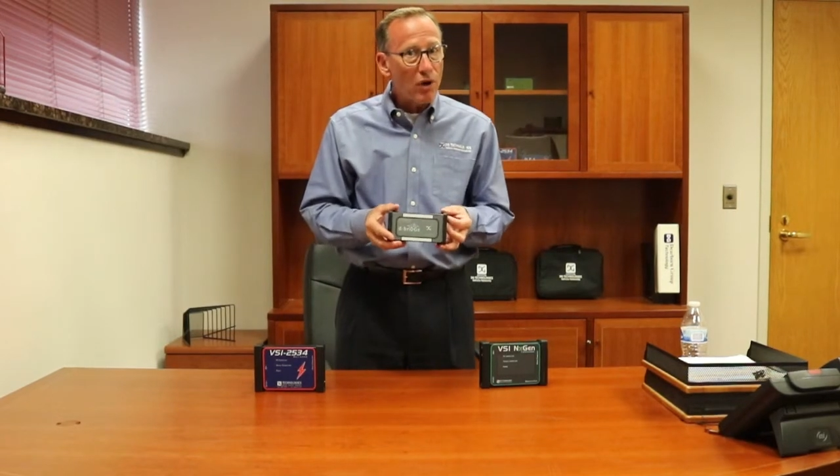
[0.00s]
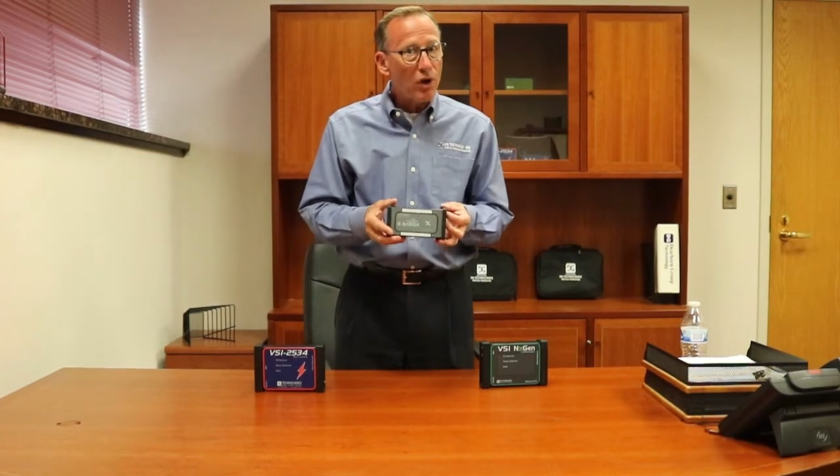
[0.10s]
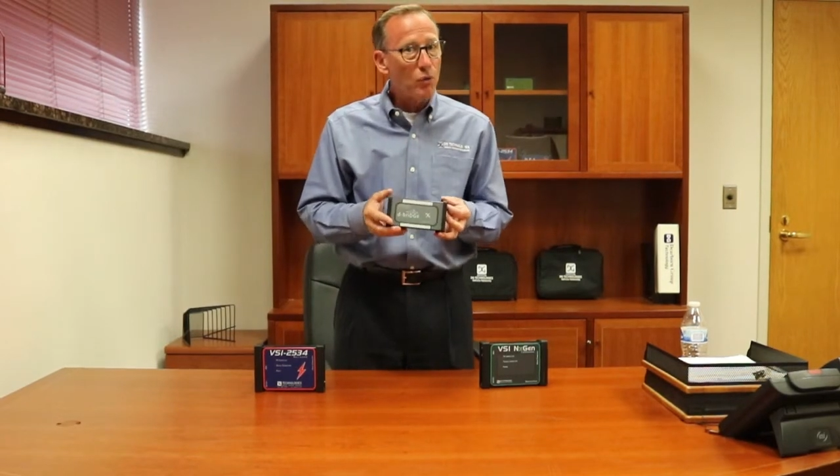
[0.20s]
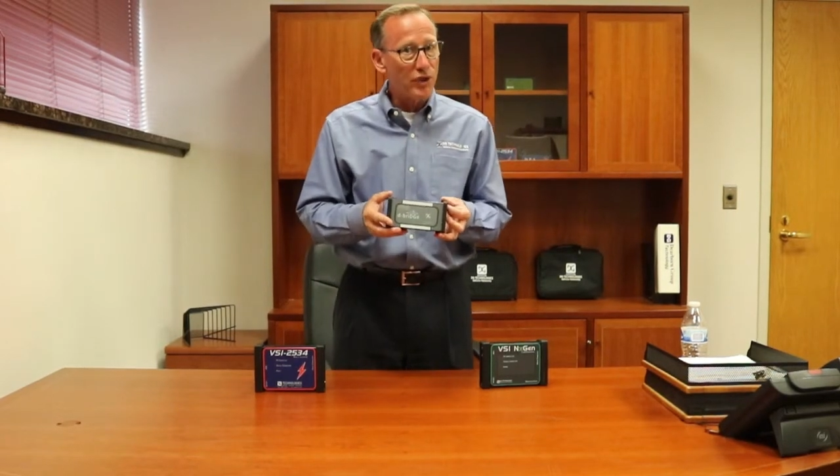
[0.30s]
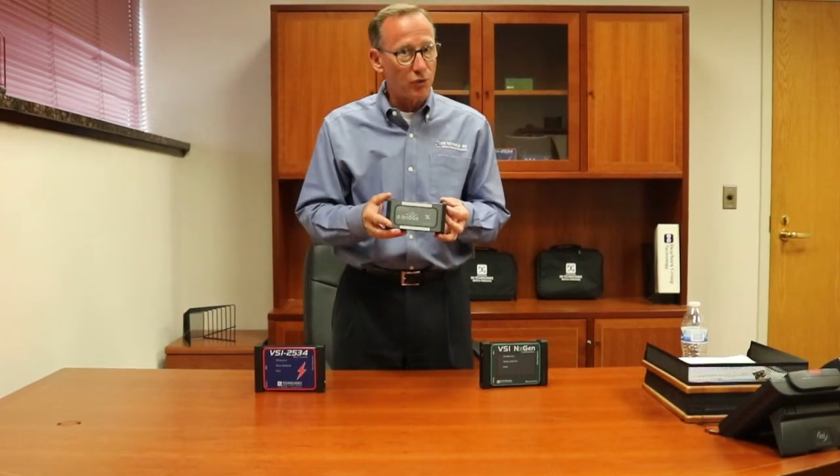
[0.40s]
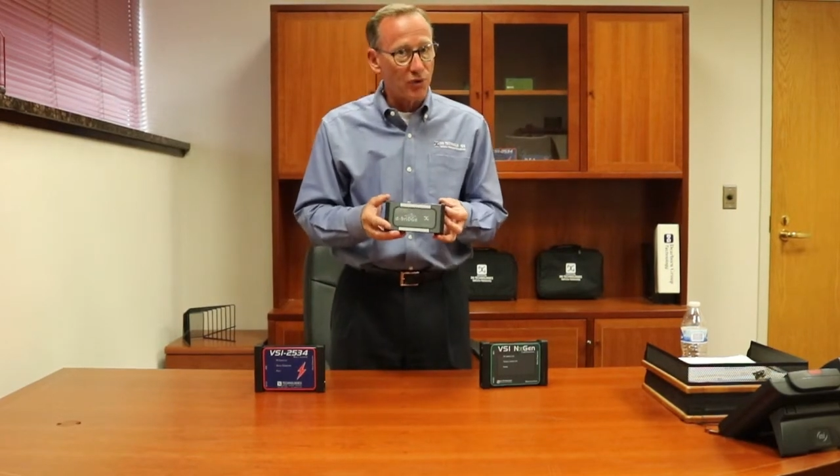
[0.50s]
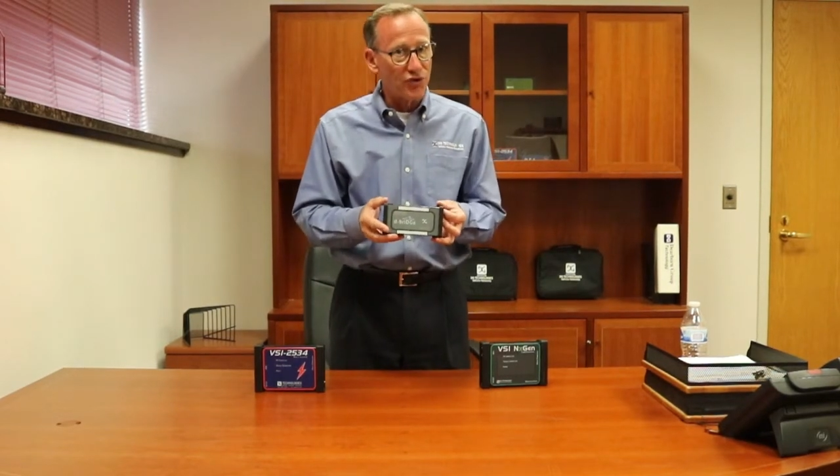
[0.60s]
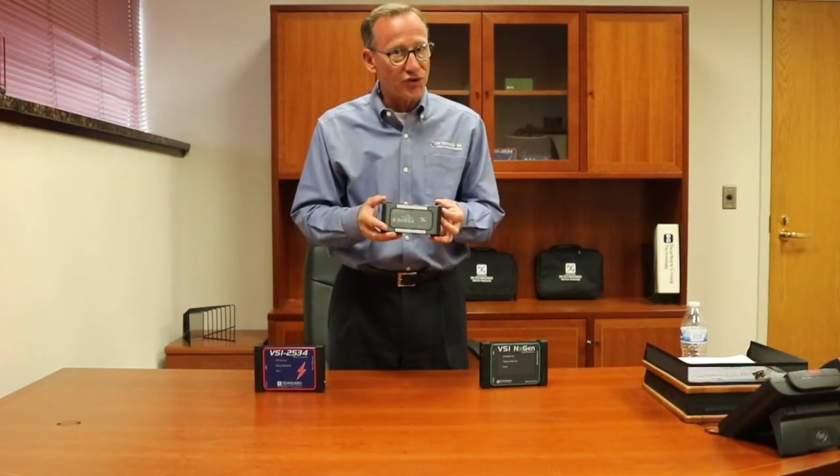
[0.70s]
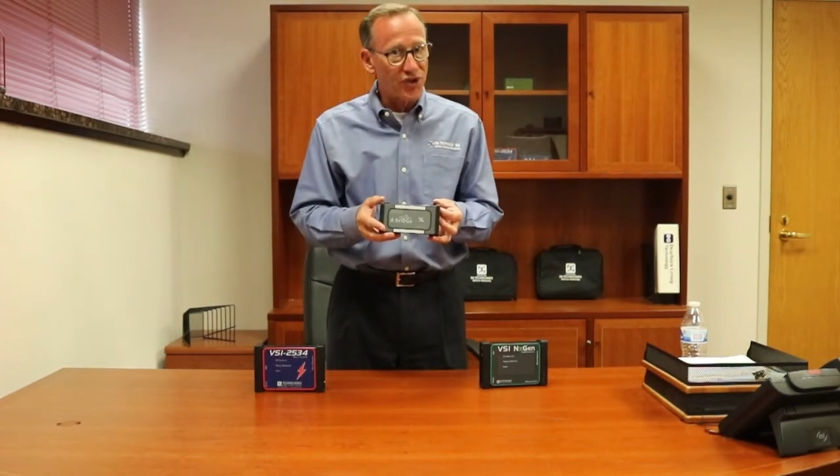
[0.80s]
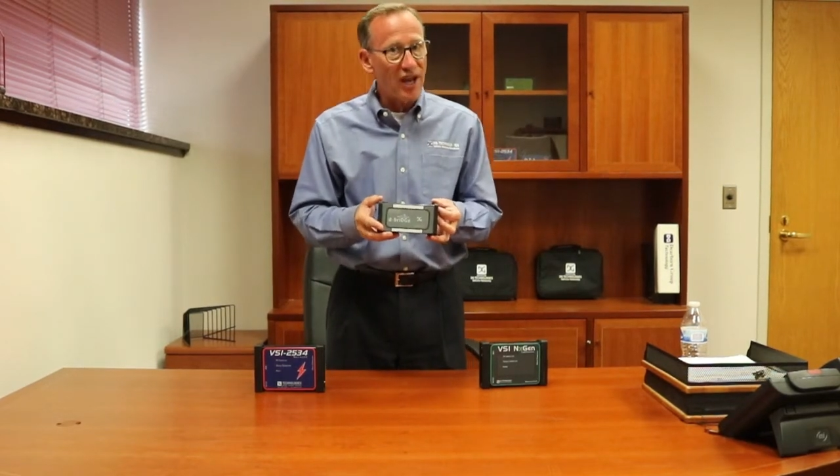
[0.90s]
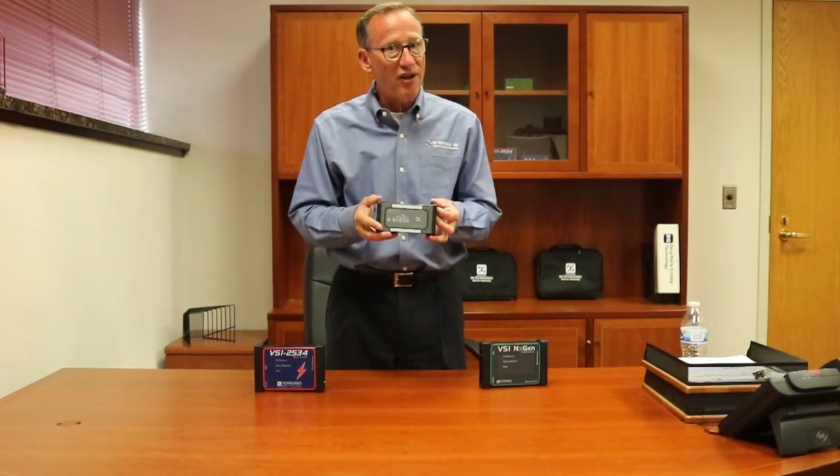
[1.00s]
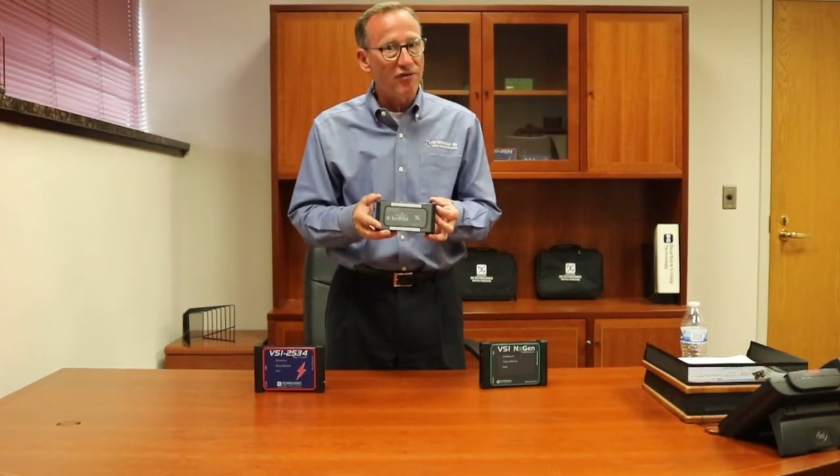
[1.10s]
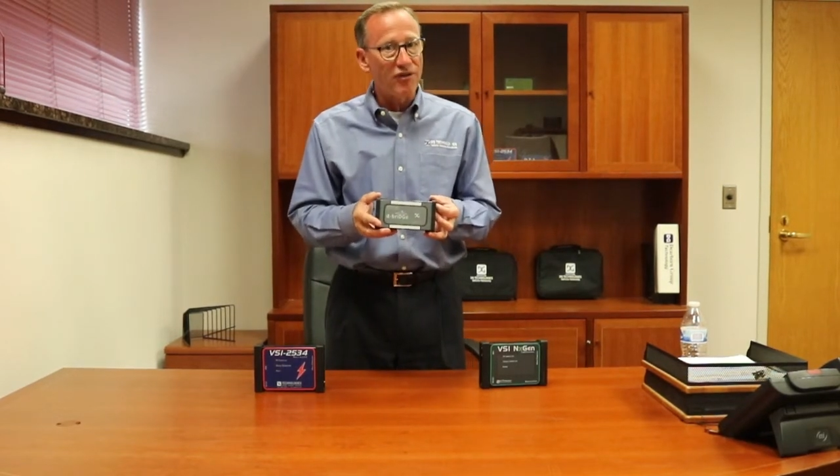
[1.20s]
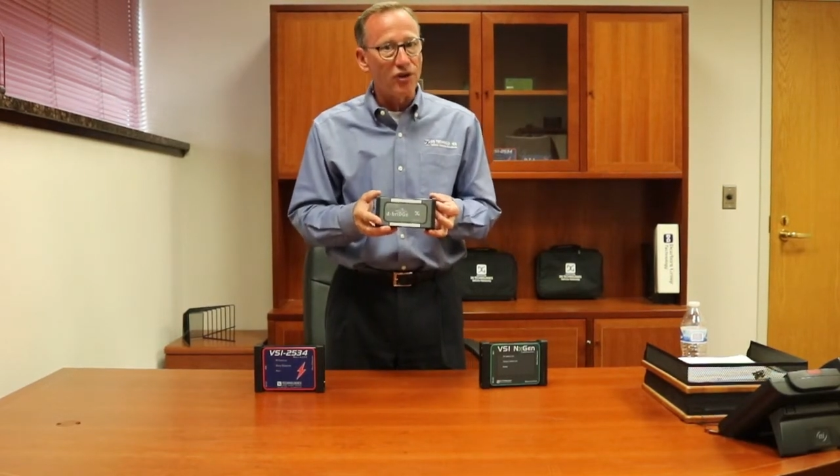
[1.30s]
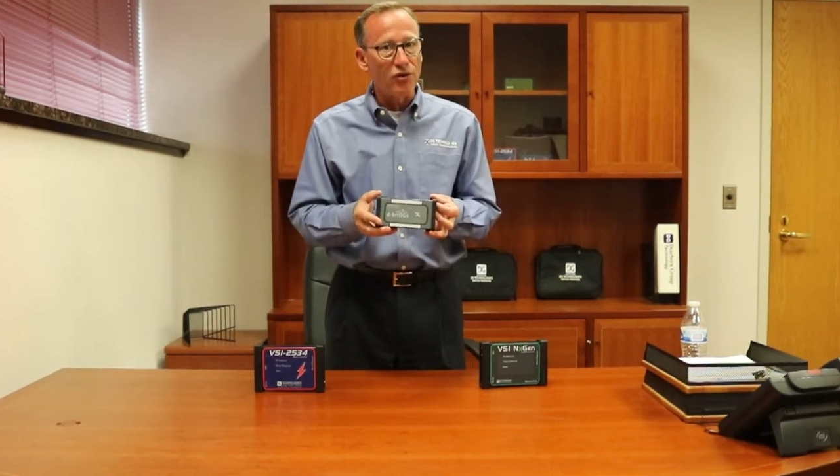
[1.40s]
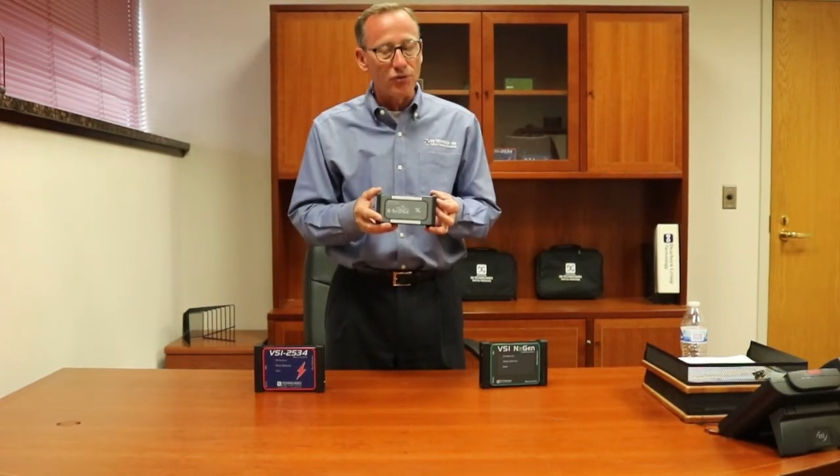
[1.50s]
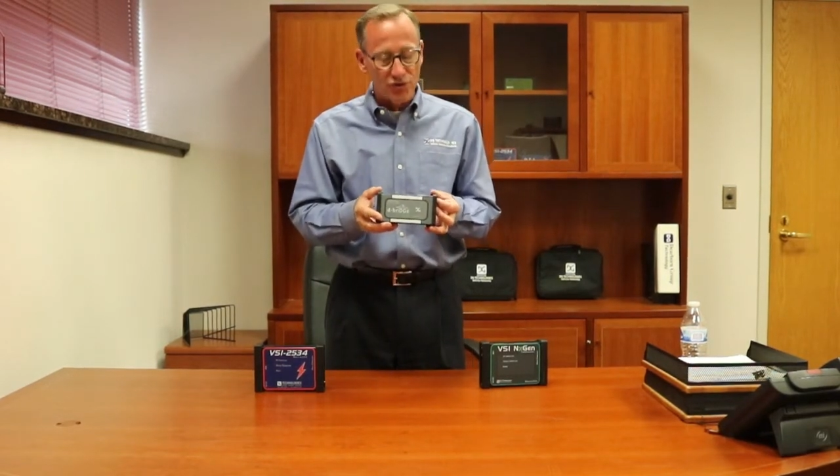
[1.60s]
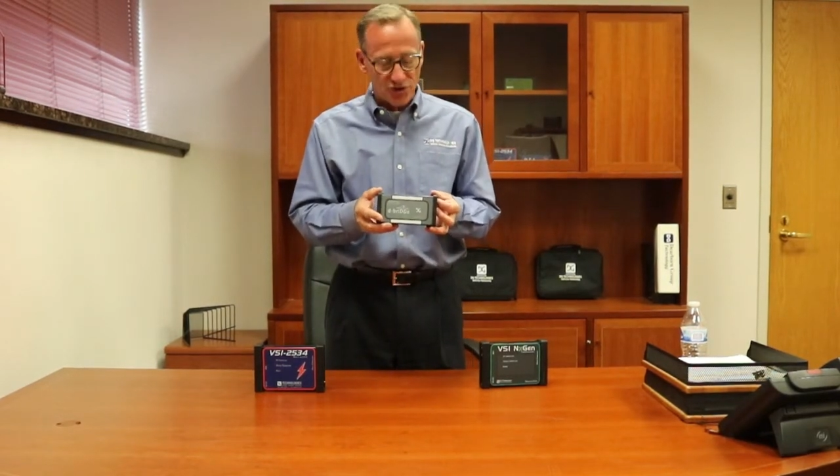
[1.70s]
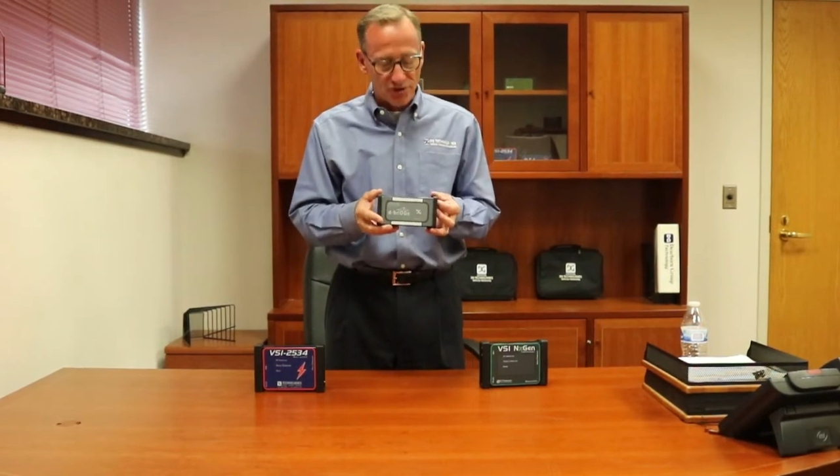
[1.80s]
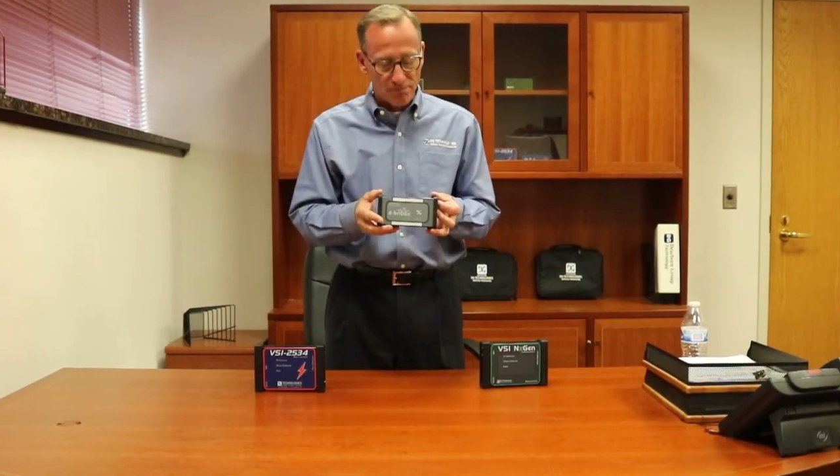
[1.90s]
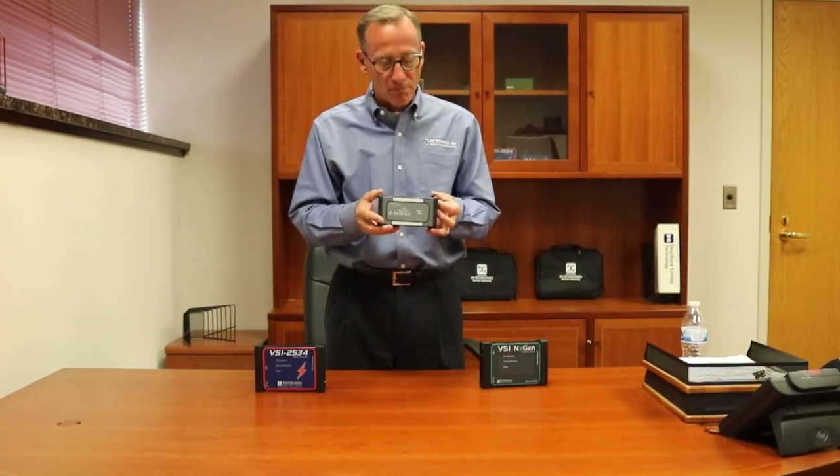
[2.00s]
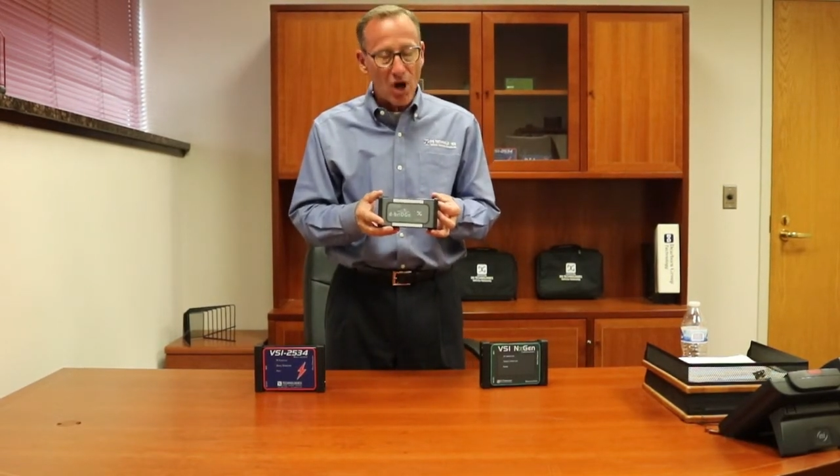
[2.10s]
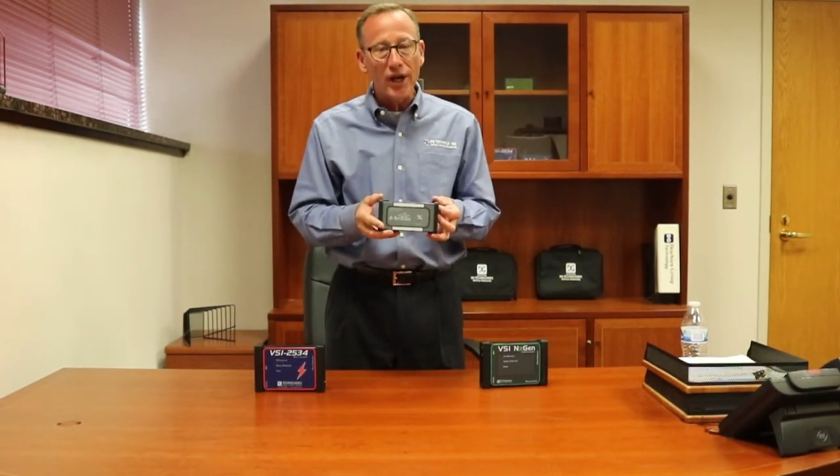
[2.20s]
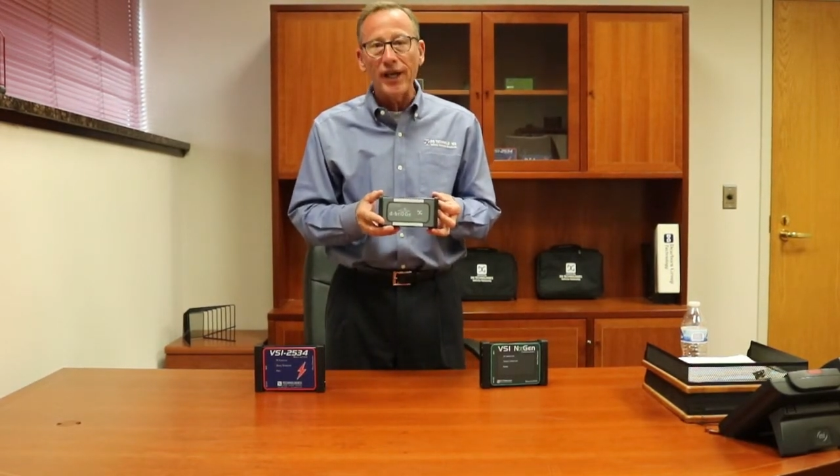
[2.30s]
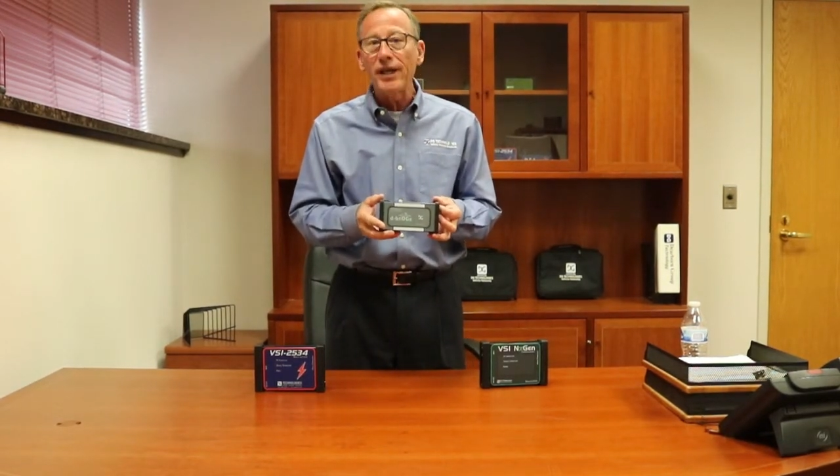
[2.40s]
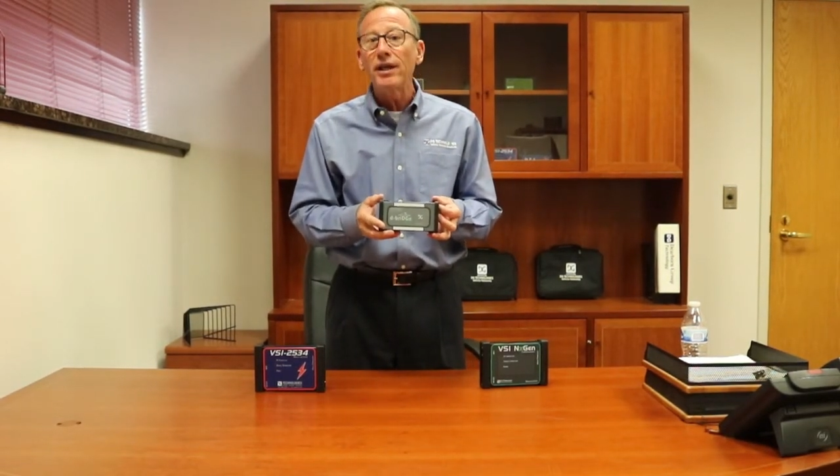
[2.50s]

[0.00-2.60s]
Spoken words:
which will save you some money,